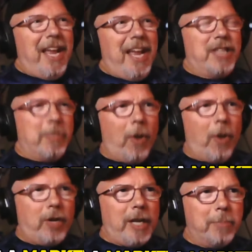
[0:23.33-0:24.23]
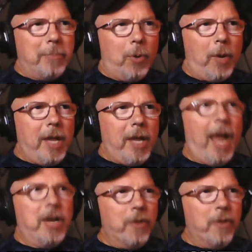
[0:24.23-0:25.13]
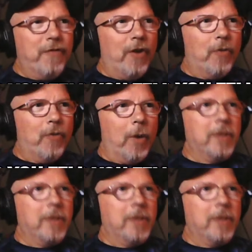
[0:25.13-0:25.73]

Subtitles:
It's a marketing ploy and you fell for it."